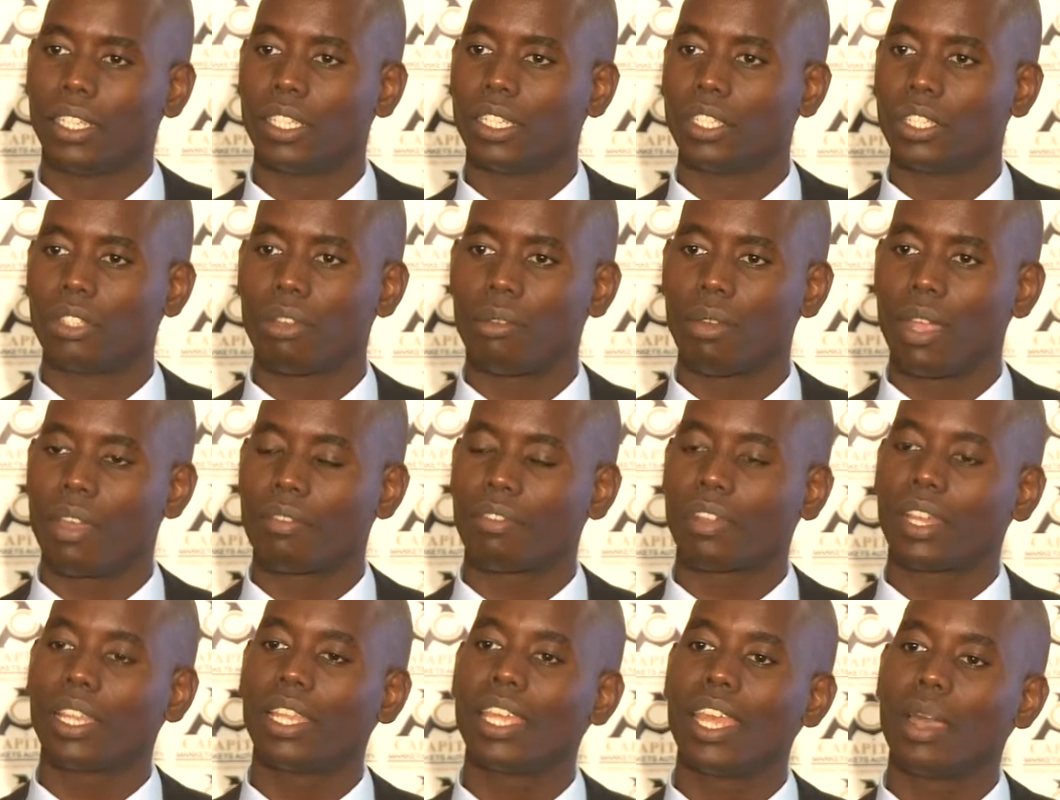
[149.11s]
So we
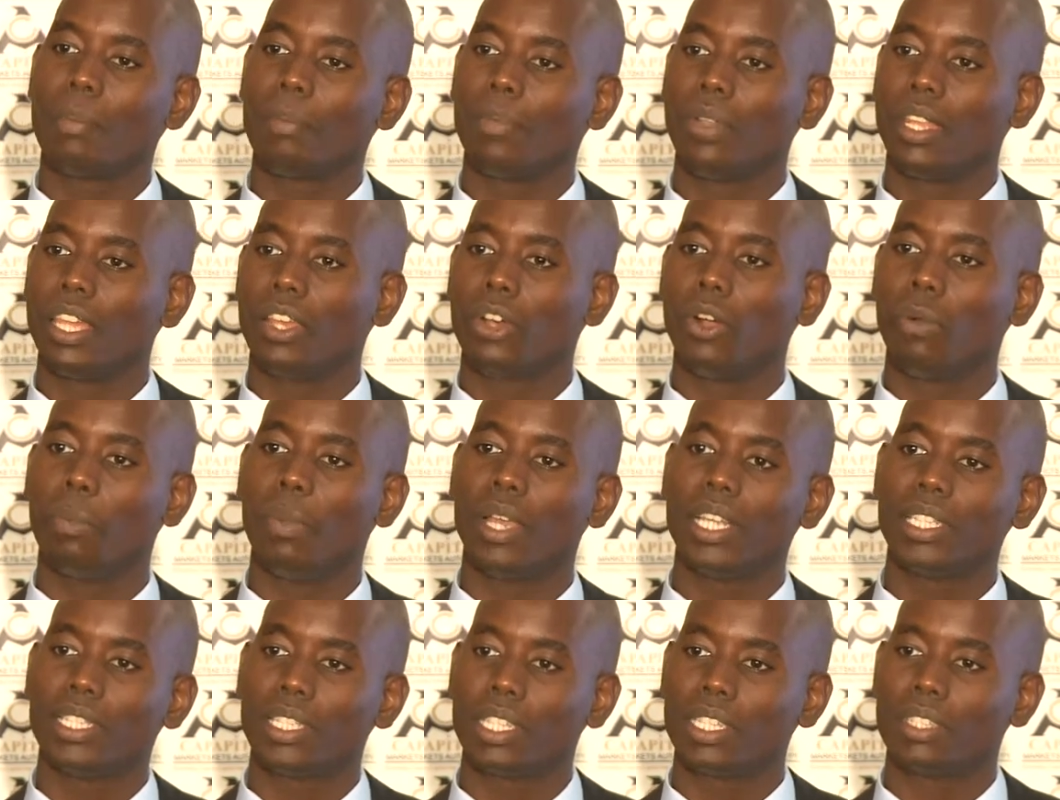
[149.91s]
have clear legal
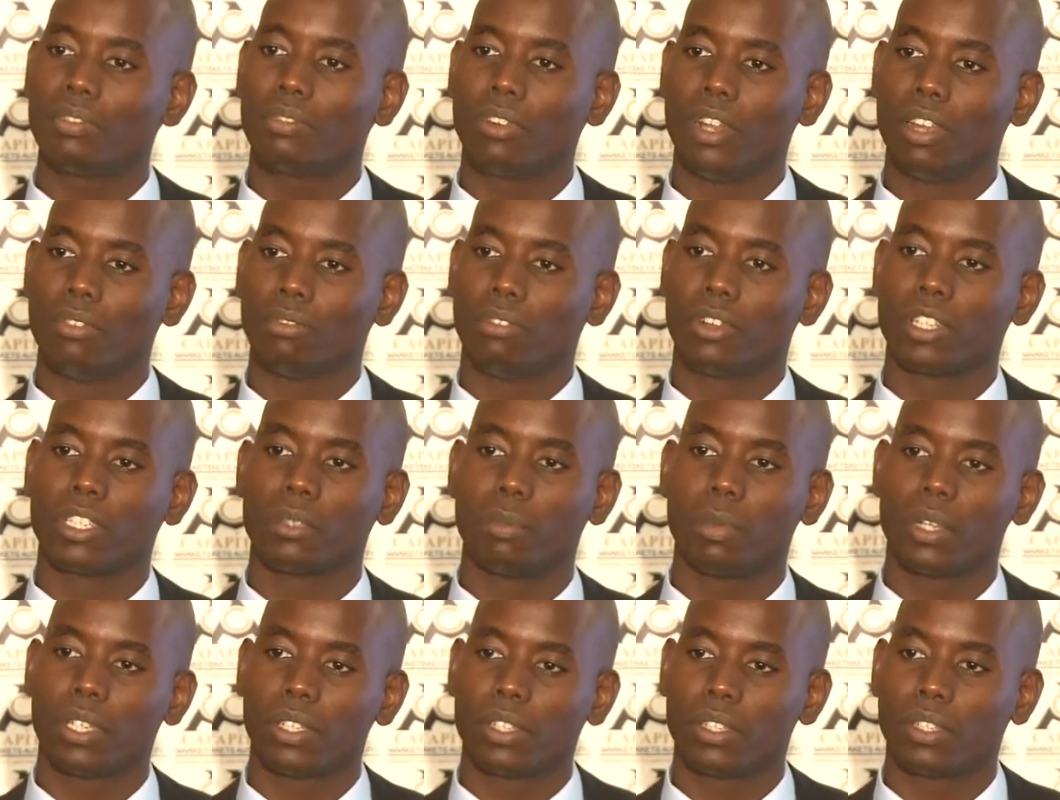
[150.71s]
basis for
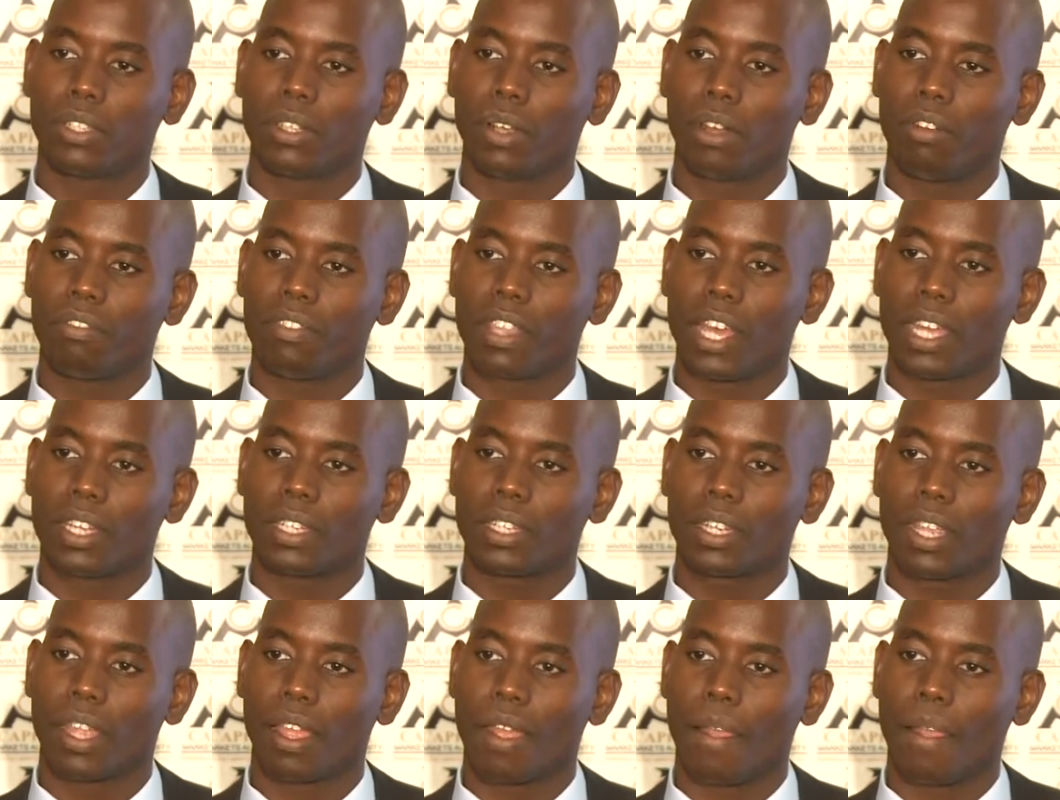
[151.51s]
enforcement of that.